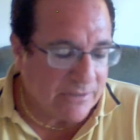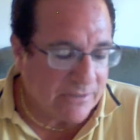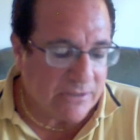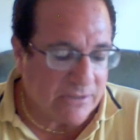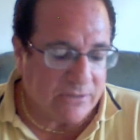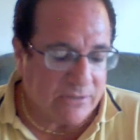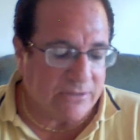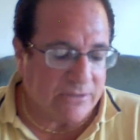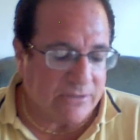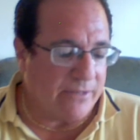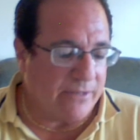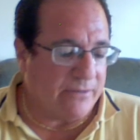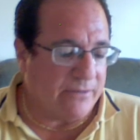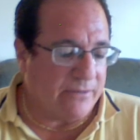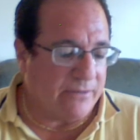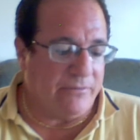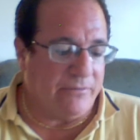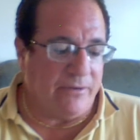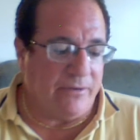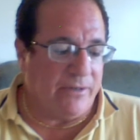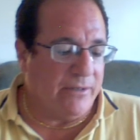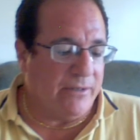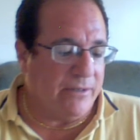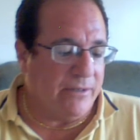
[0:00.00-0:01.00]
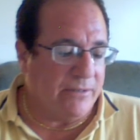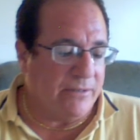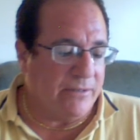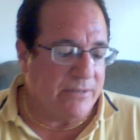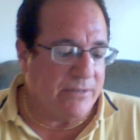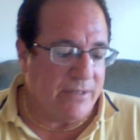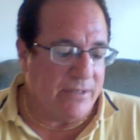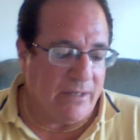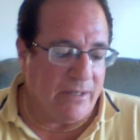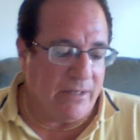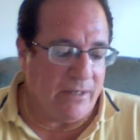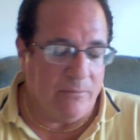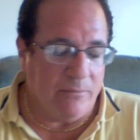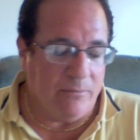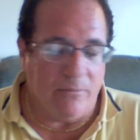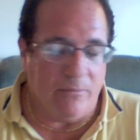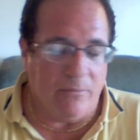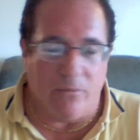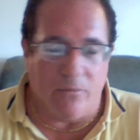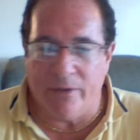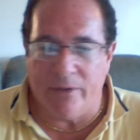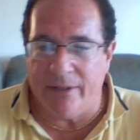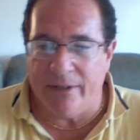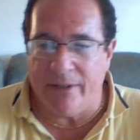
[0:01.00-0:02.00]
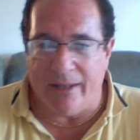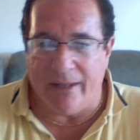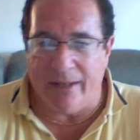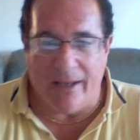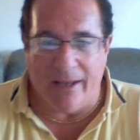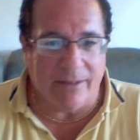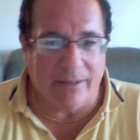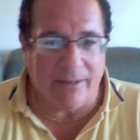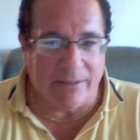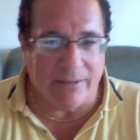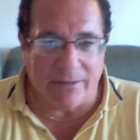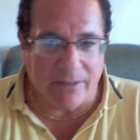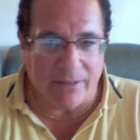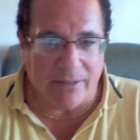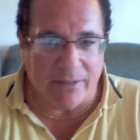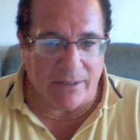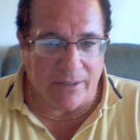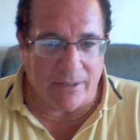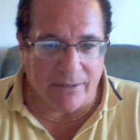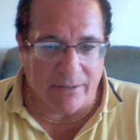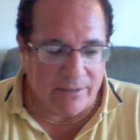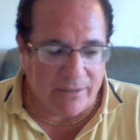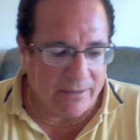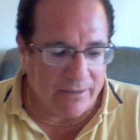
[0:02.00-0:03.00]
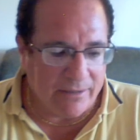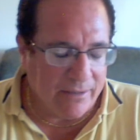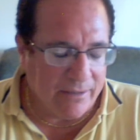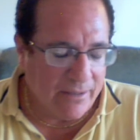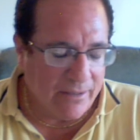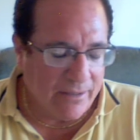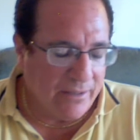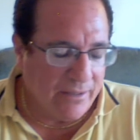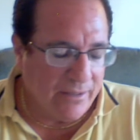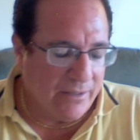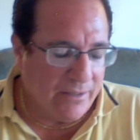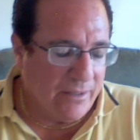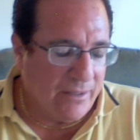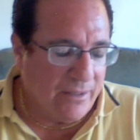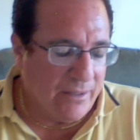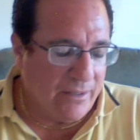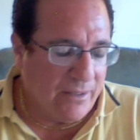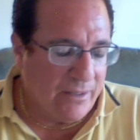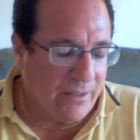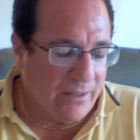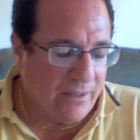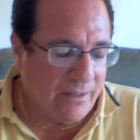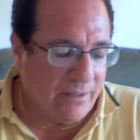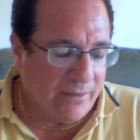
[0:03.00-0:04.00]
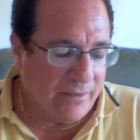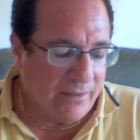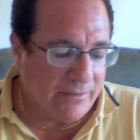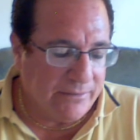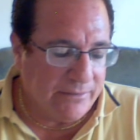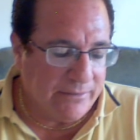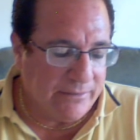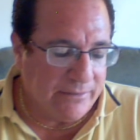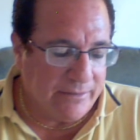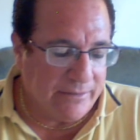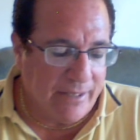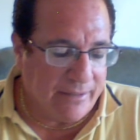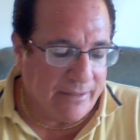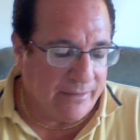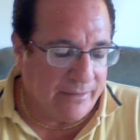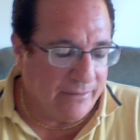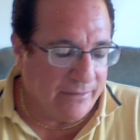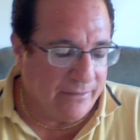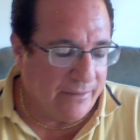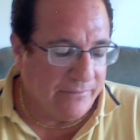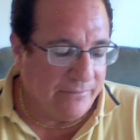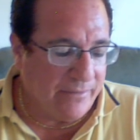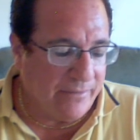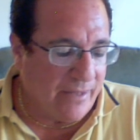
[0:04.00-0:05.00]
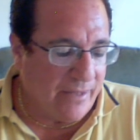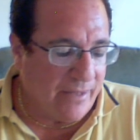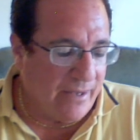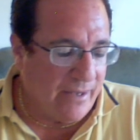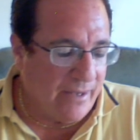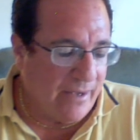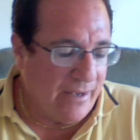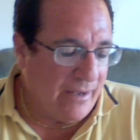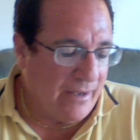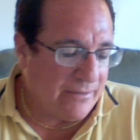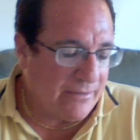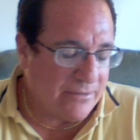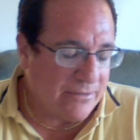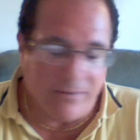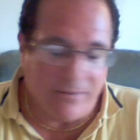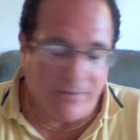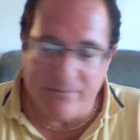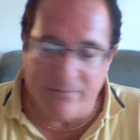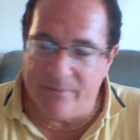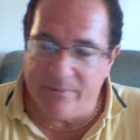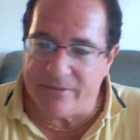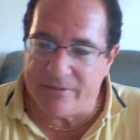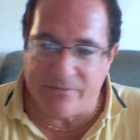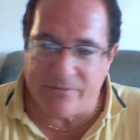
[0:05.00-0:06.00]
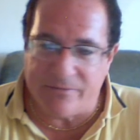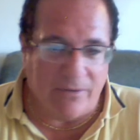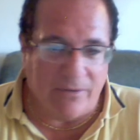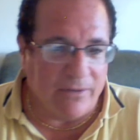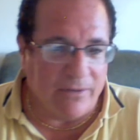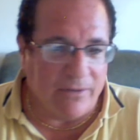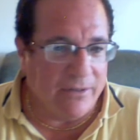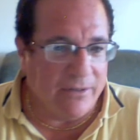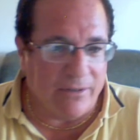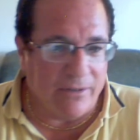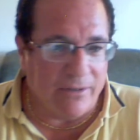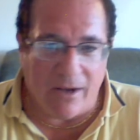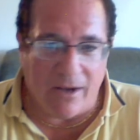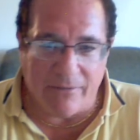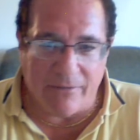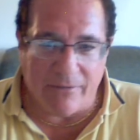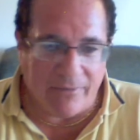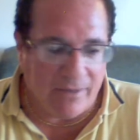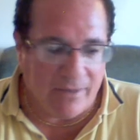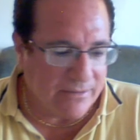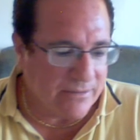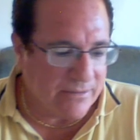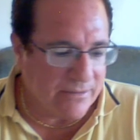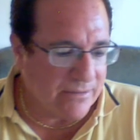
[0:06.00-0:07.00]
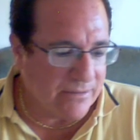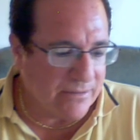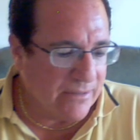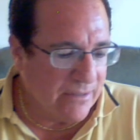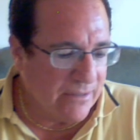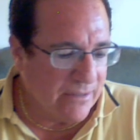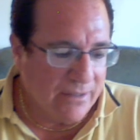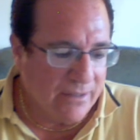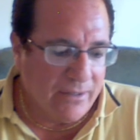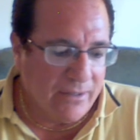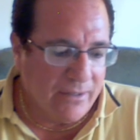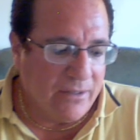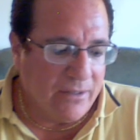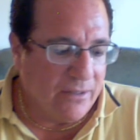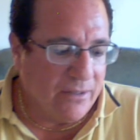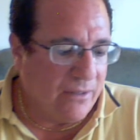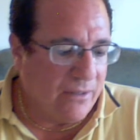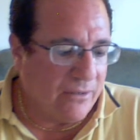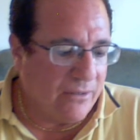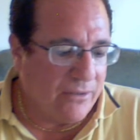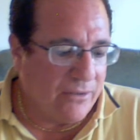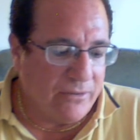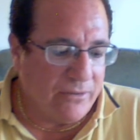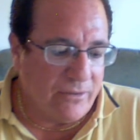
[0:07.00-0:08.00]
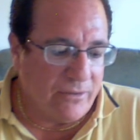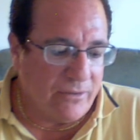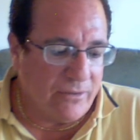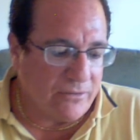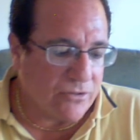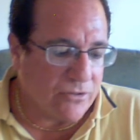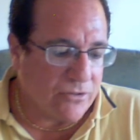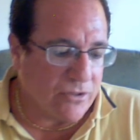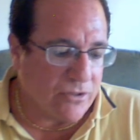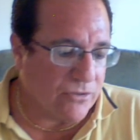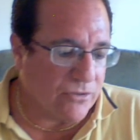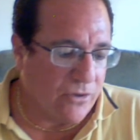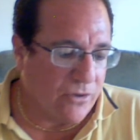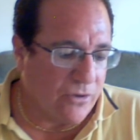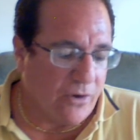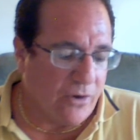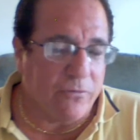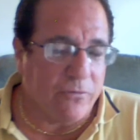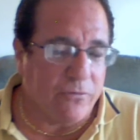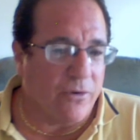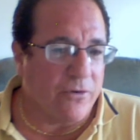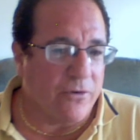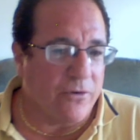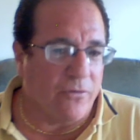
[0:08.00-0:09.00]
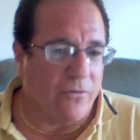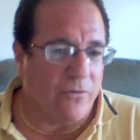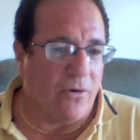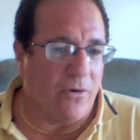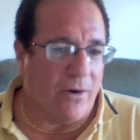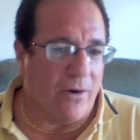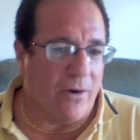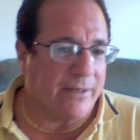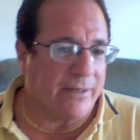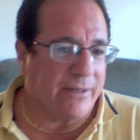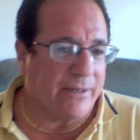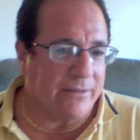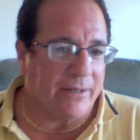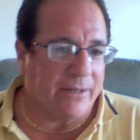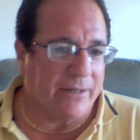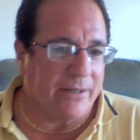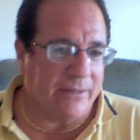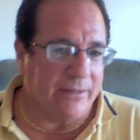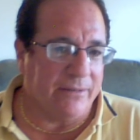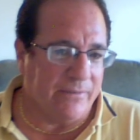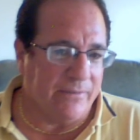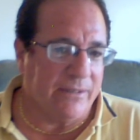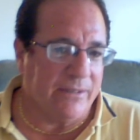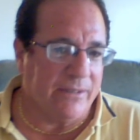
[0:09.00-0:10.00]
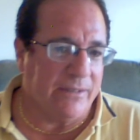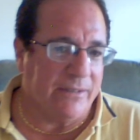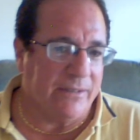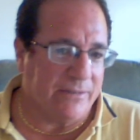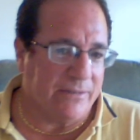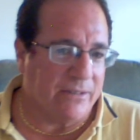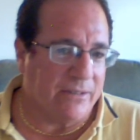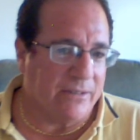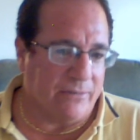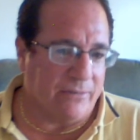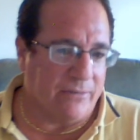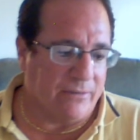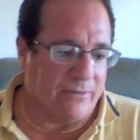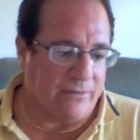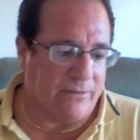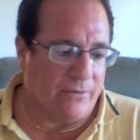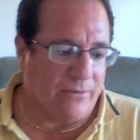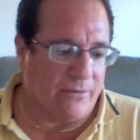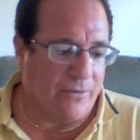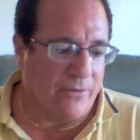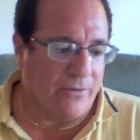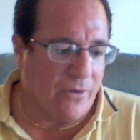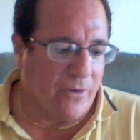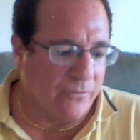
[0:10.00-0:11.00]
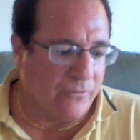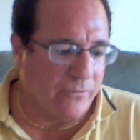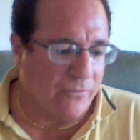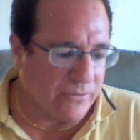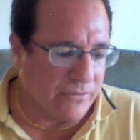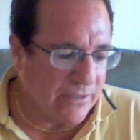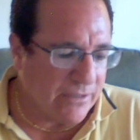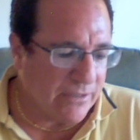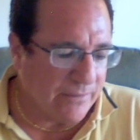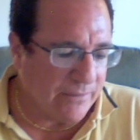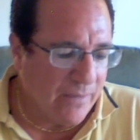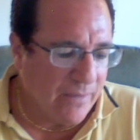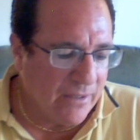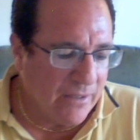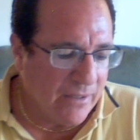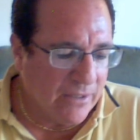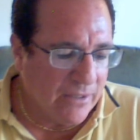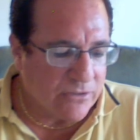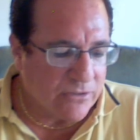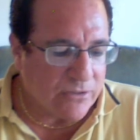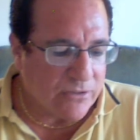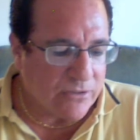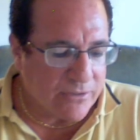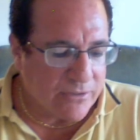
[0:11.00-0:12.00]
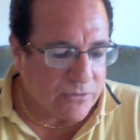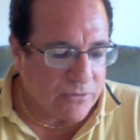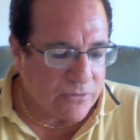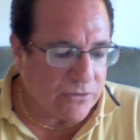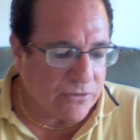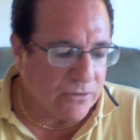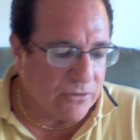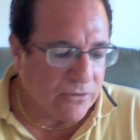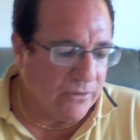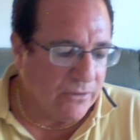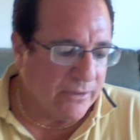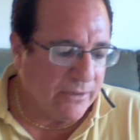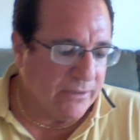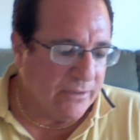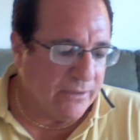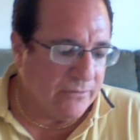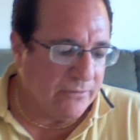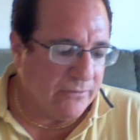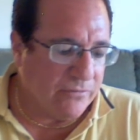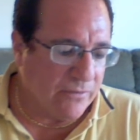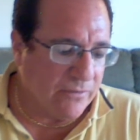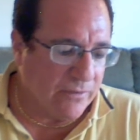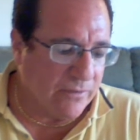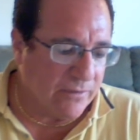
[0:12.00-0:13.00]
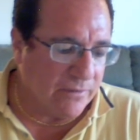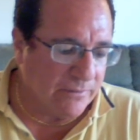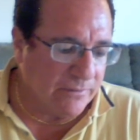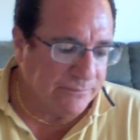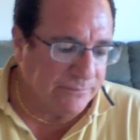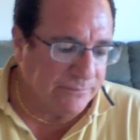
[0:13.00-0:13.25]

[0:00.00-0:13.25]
looks like a very good team, winning at Kentucky. Uh, you gotta love that. Southern Miss, very good offense. Uh, to score 44 in Kentucky means that, that they're an over team. So that's what you're looking for.